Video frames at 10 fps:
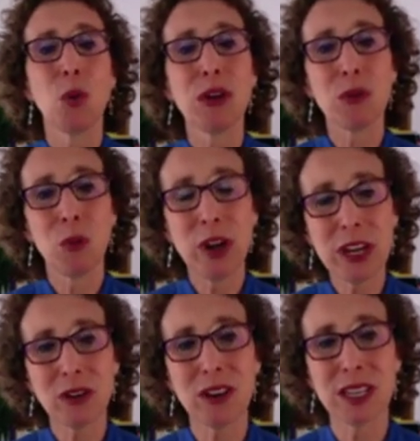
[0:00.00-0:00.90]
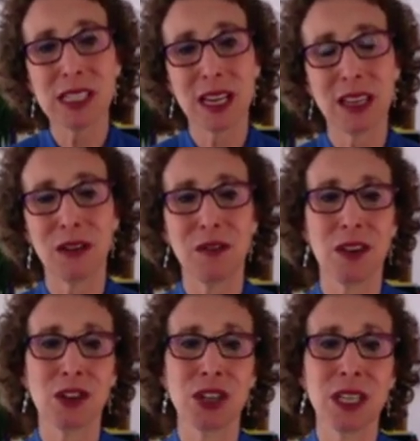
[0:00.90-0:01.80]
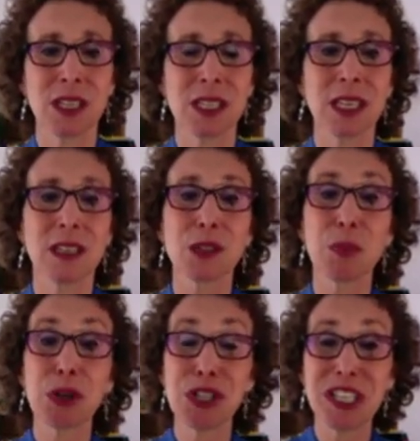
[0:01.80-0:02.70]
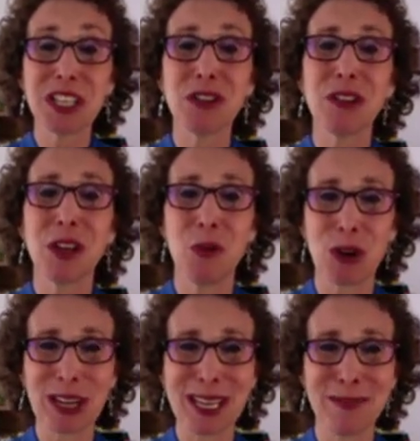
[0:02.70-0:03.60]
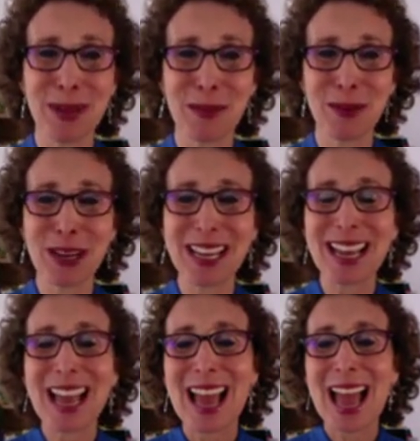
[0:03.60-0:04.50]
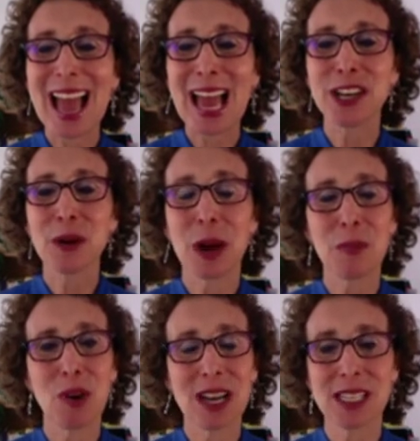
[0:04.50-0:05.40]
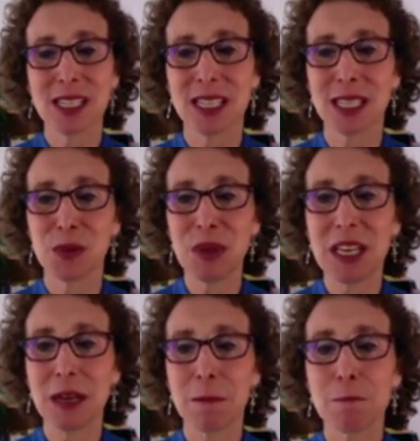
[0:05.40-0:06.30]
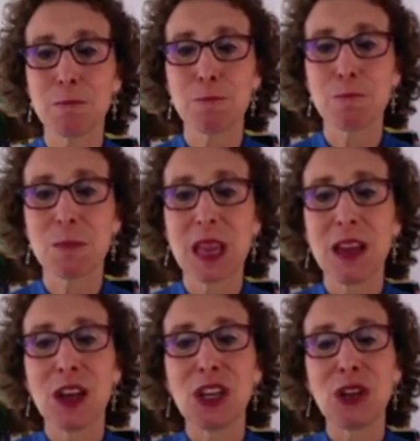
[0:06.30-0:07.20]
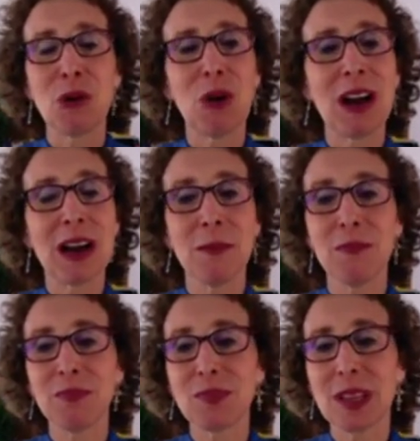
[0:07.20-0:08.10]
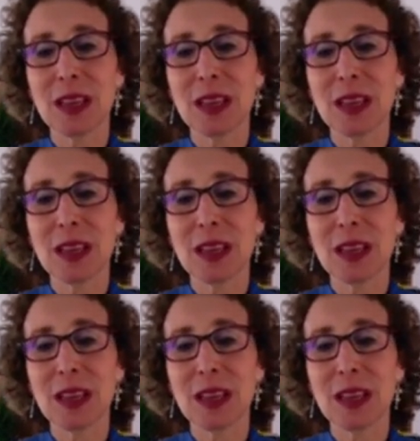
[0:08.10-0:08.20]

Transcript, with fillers: with weaker executive functioning skills, particularly working memory and uh, processing speed. You know, um,